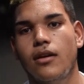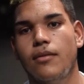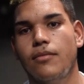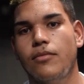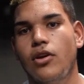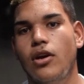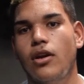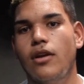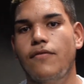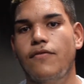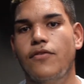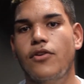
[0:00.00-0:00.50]

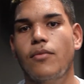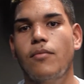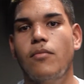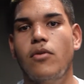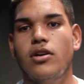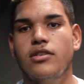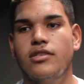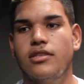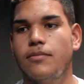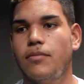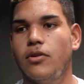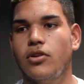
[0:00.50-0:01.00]
none of your
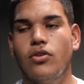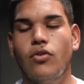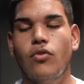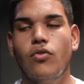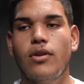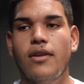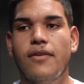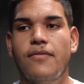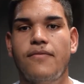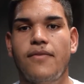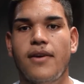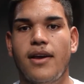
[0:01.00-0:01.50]
muscle, but
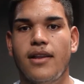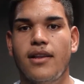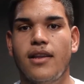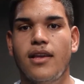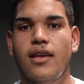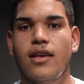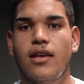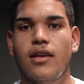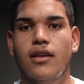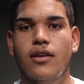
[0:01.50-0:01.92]
only fat.